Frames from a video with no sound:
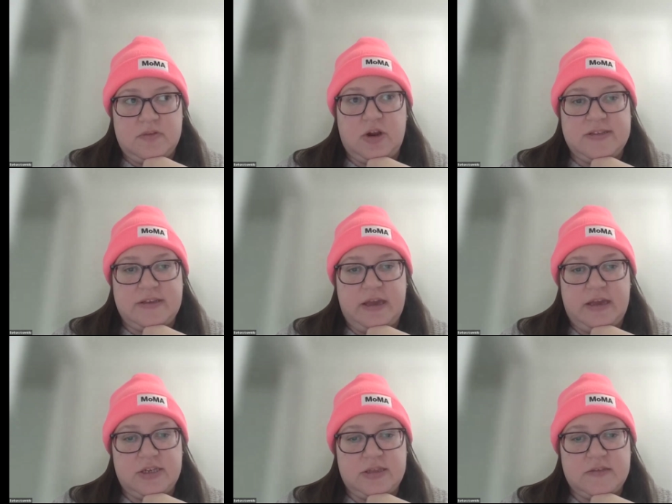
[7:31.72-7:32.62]
It's hard to
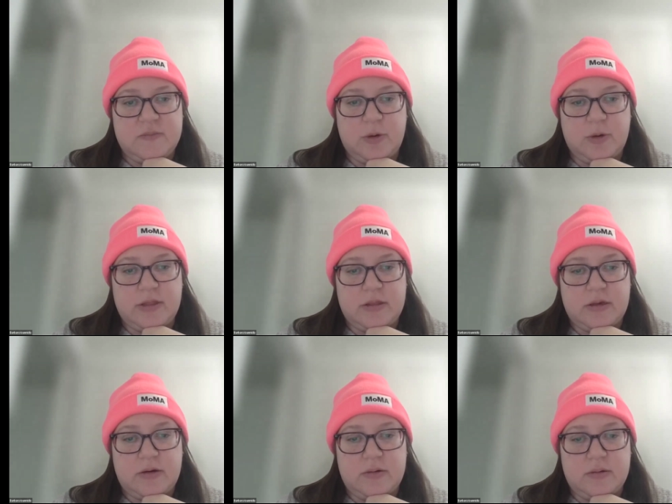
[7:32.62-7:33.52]
gauge at this moment
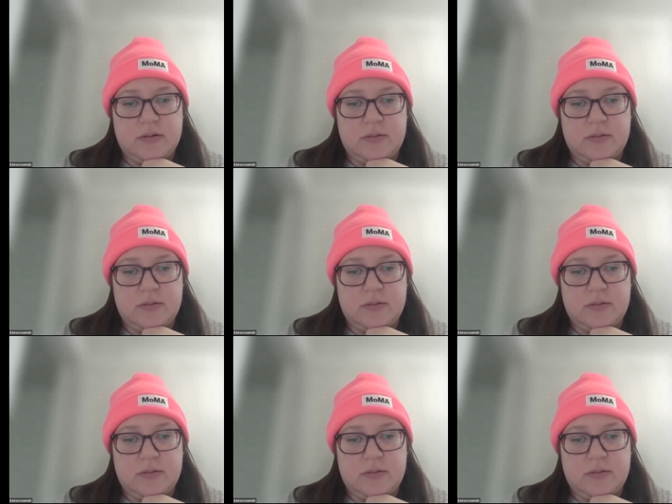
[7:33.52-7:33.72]
though.